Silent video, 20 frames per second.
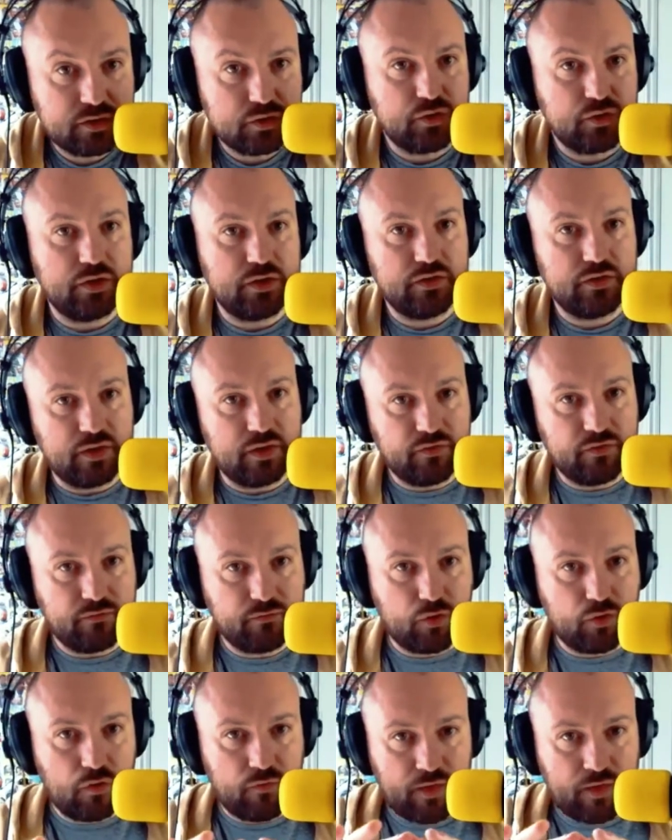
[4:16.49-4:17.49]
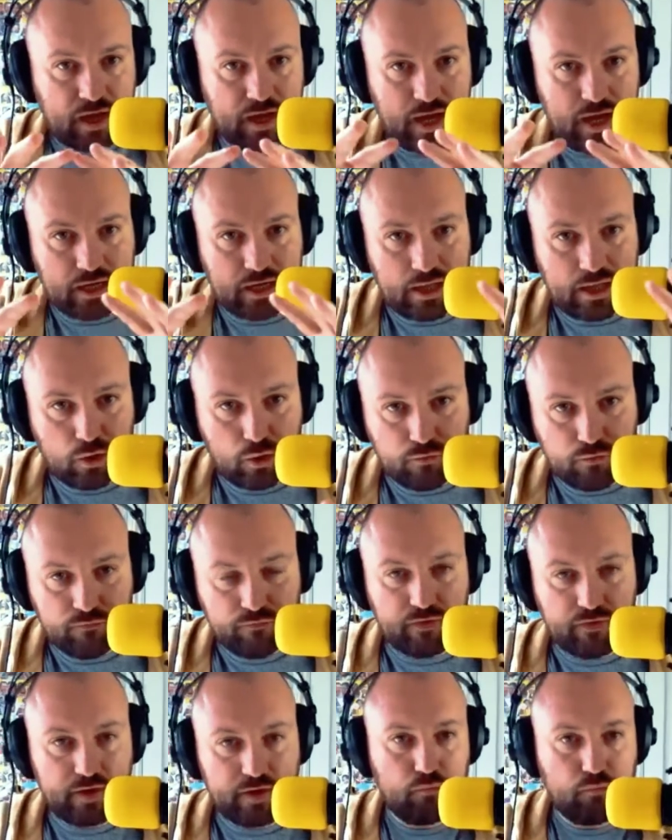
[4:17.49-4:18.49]
So they've got that kind of like
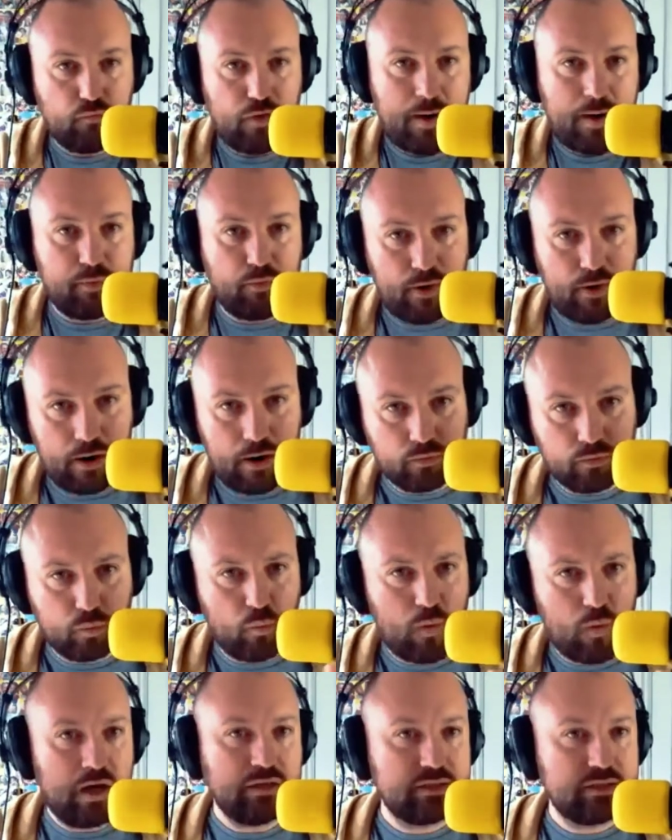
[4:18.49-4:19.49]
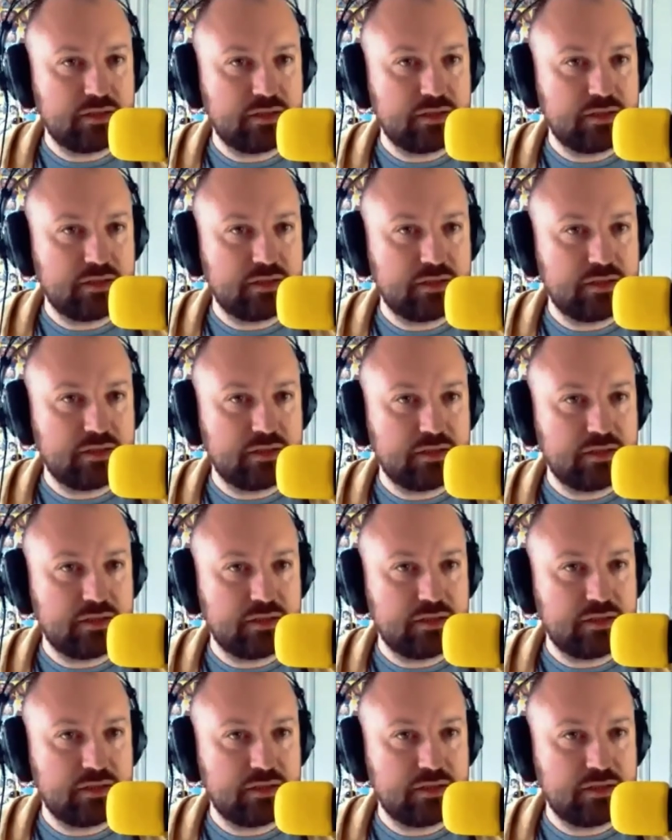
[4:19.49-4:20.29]
comforting wraparound whilst still